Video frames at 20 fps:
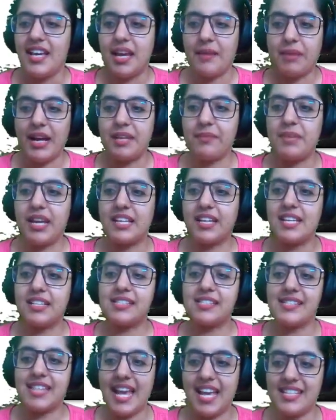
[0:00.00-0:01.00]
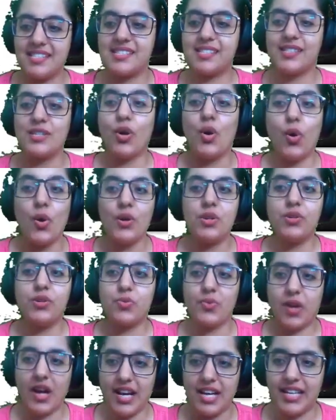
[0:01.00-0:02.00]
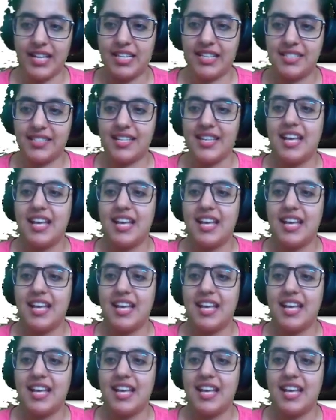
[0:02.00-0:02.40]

I making sense? All right.